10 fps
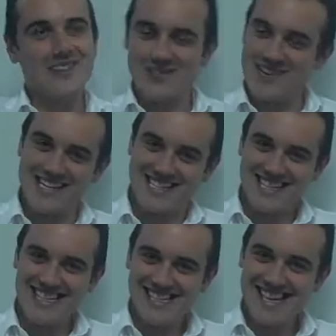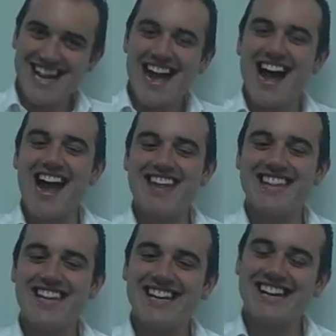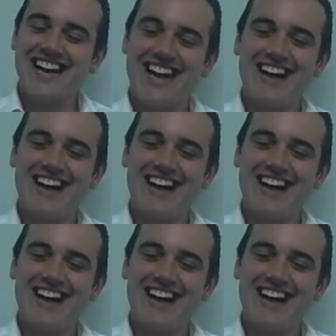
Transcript: Good question. I think